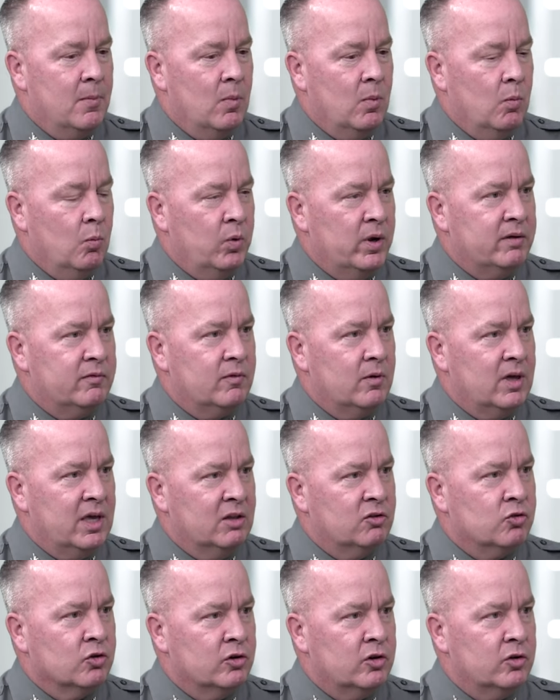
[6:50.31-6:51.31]
we've
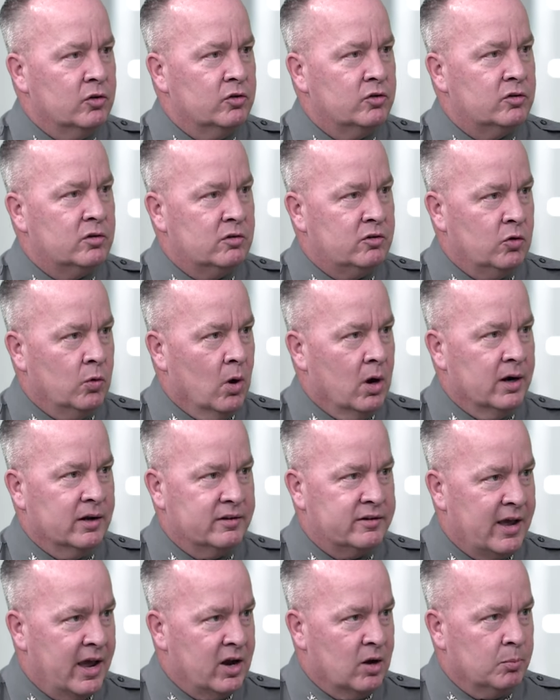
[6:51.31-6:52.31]
introduced to our
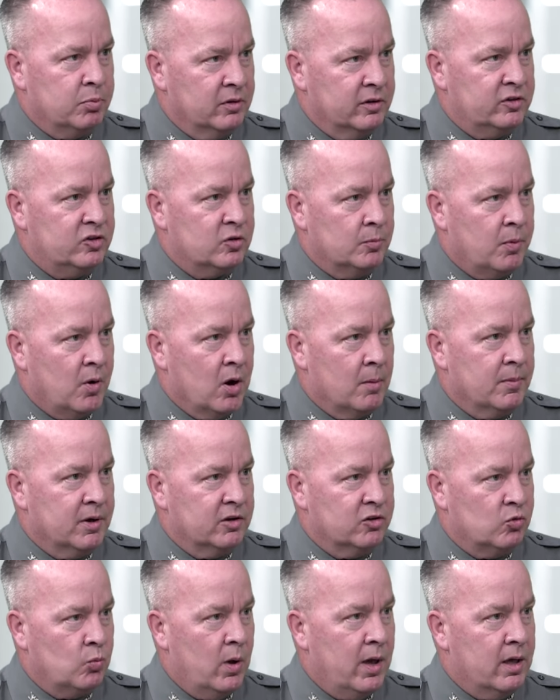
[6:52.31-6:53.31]
entire police department
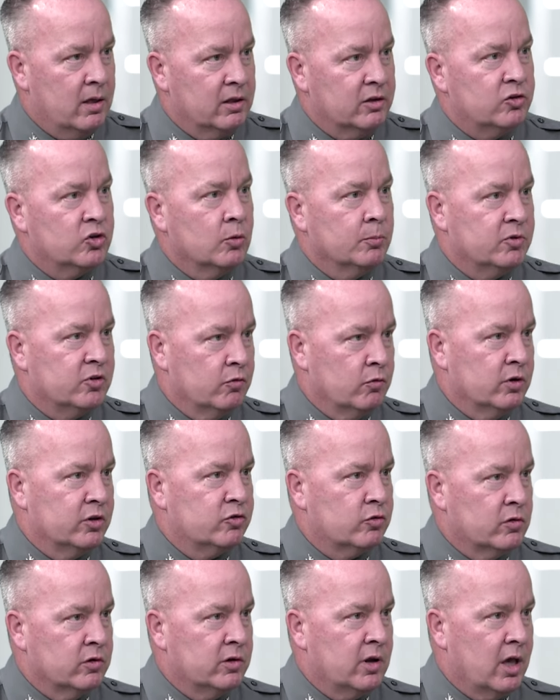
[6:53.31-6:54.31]
as well, in terms of
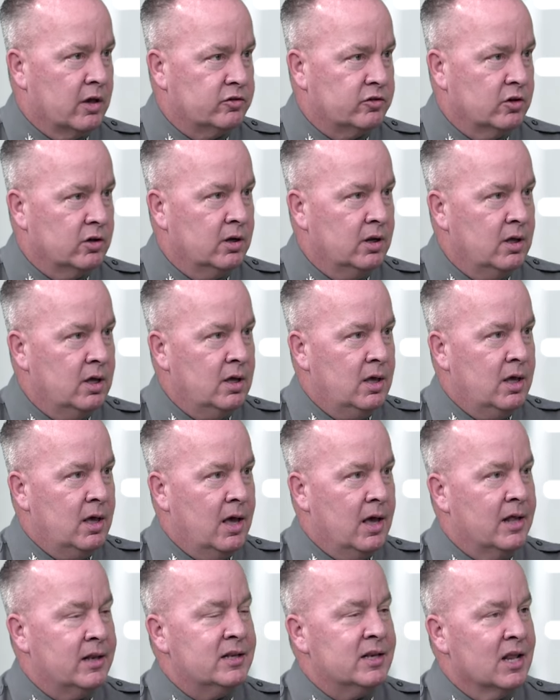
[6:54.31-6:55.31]
risk reduction,
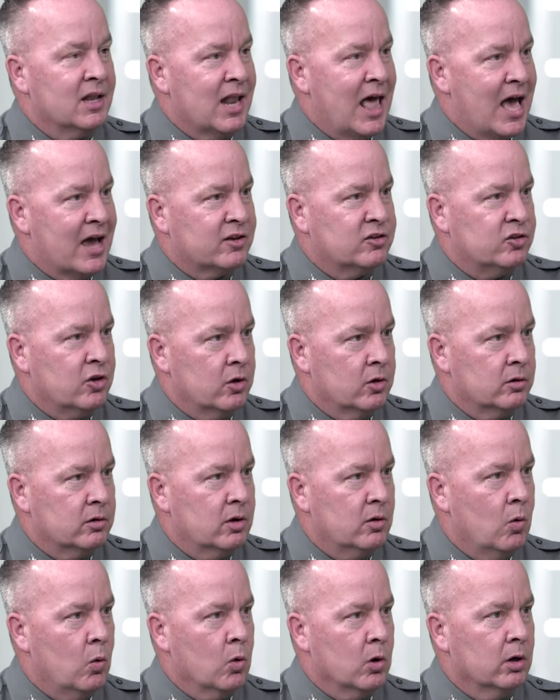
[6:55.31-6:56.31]
naloxone,
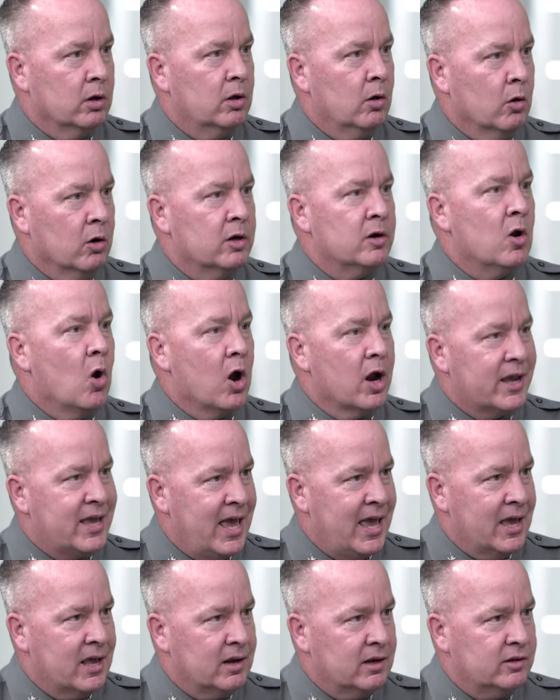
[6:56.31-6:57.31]
or
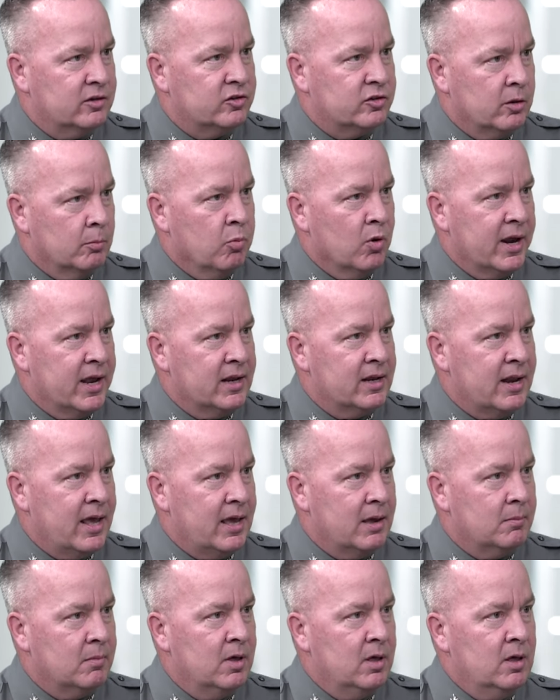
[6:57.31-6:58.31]
Narcan is the brand
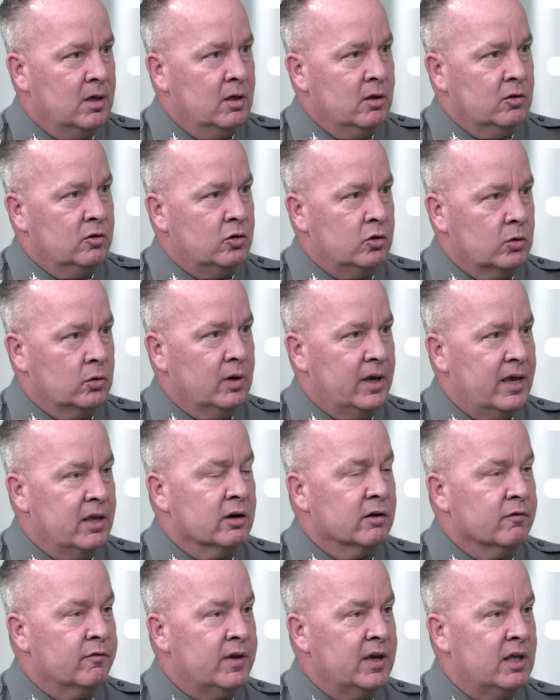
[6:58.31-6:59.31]
name, to
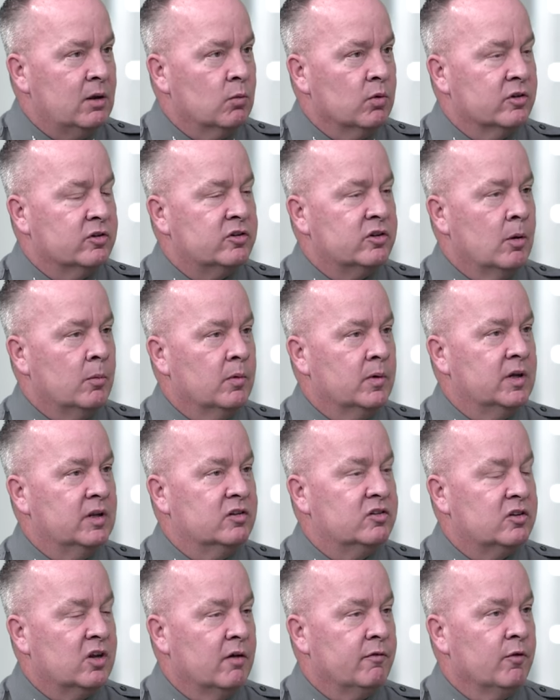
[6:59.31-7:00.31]
intervene when someone is
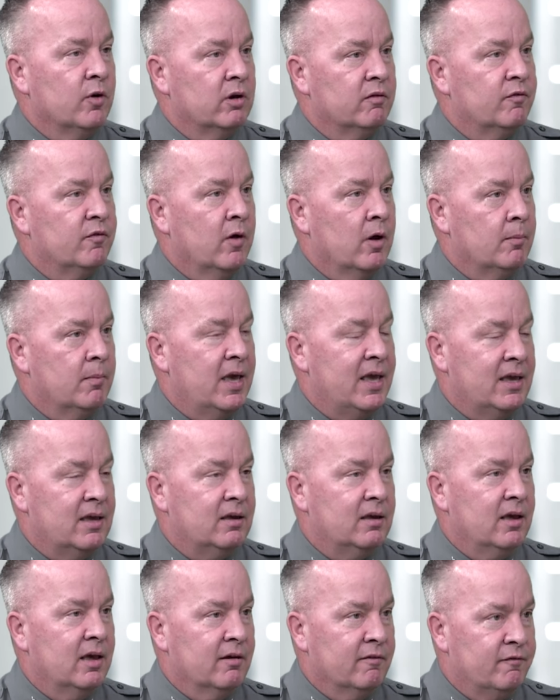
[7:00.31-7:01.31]
suffering from a
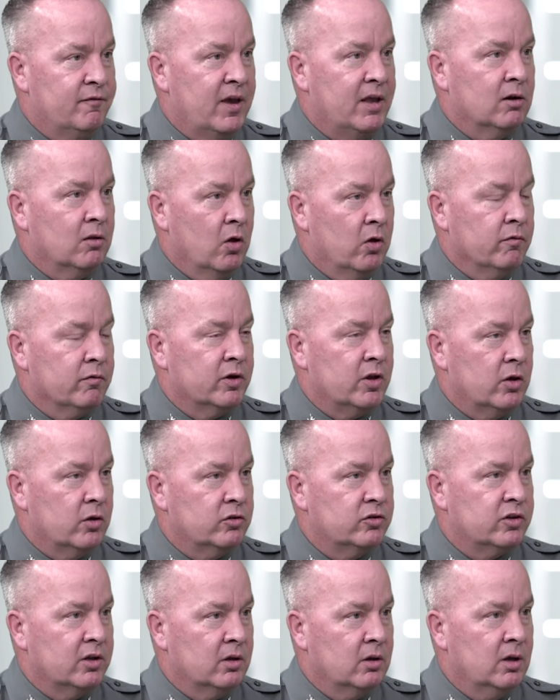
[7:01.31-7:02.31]
fatal
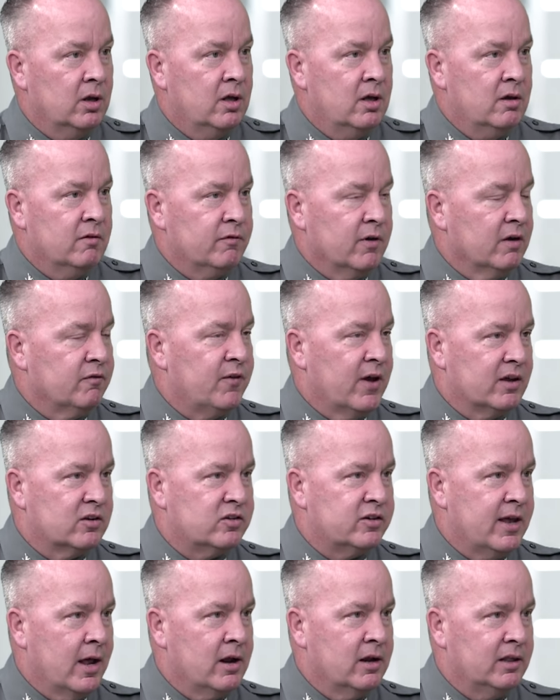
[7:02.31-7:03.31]
overdose. And Fairfax
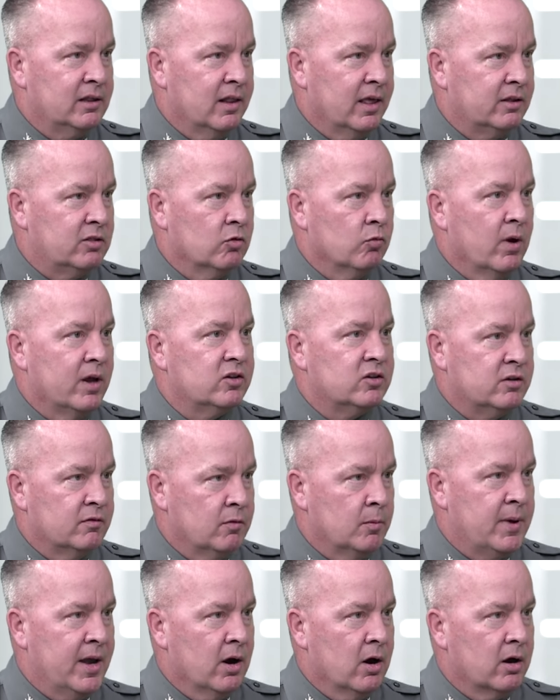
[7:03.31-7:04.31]
County, like the rest of
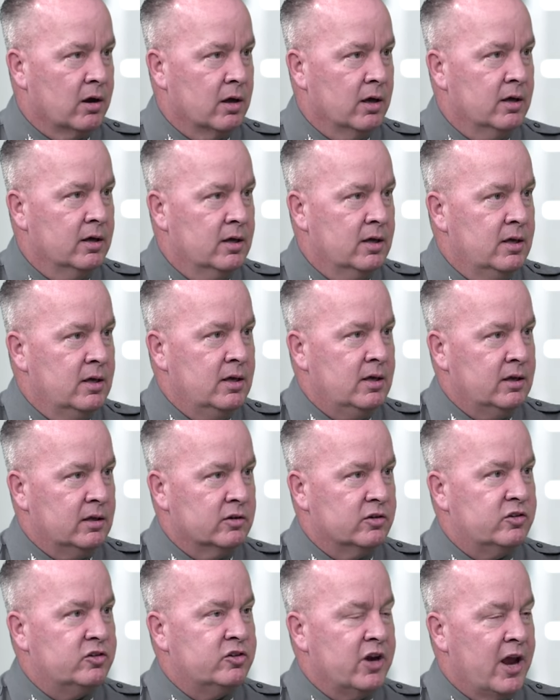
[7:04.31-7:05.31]
America,
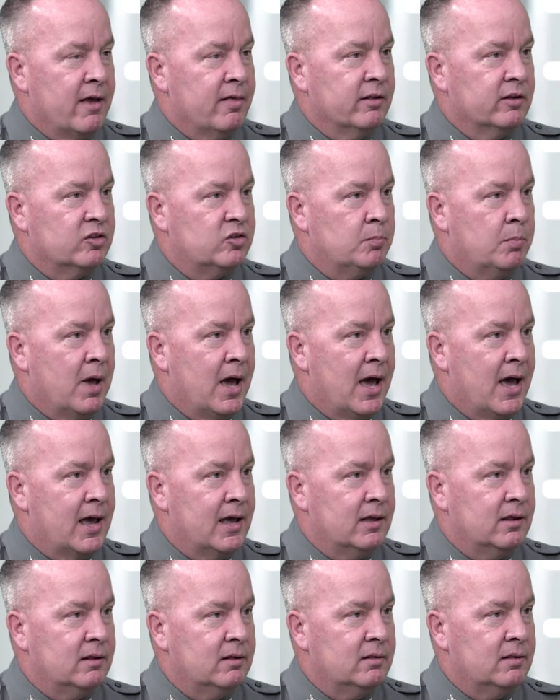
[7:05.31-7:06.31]
is challenged
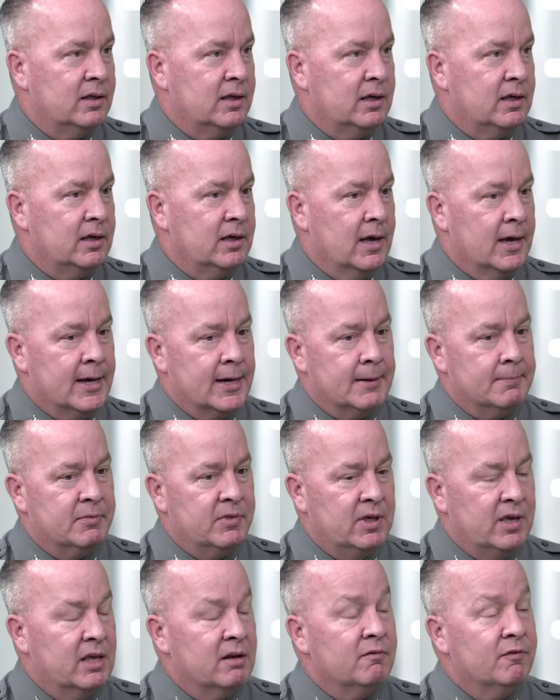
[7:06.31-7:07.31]
by the
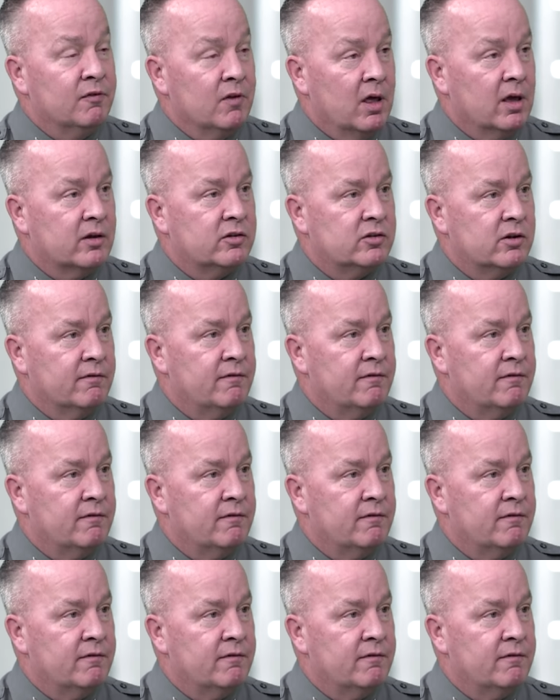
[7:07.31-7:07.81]
influx of